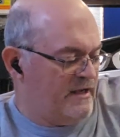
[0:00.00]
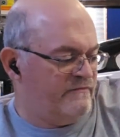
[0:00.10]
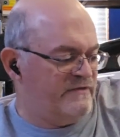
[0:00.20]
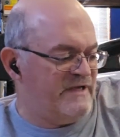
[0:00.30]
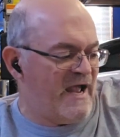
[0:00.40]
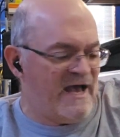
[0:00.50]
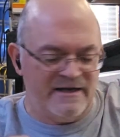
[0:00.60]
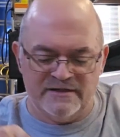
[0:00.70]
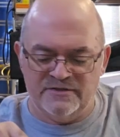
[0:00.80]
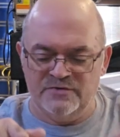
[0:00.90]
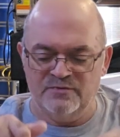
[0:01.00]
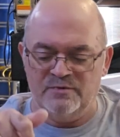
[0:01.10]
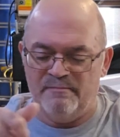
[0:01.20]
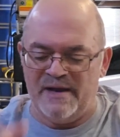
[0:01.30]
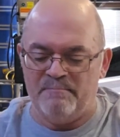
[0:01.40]
of data to
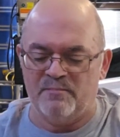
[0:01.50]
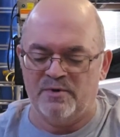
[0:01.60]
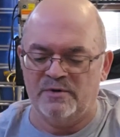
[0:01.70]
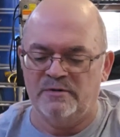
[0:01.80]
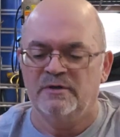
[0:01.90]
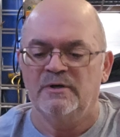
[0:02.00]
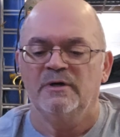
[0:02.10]
remember.